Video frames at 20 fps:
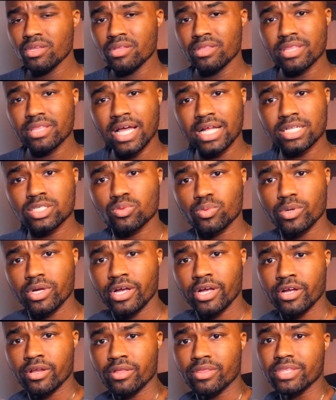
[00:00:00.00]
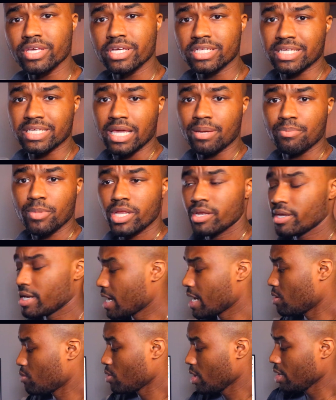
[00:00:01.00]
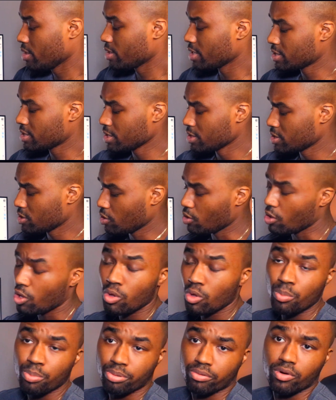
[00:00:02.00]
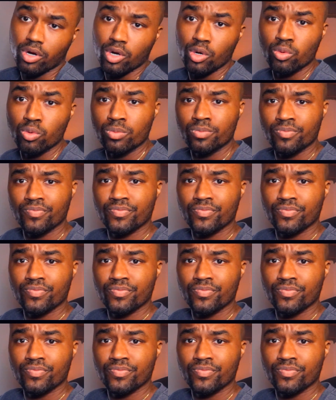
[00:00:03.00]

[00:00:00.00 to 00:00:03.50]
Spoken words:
that's where this came in. Now, this is the Low Pro.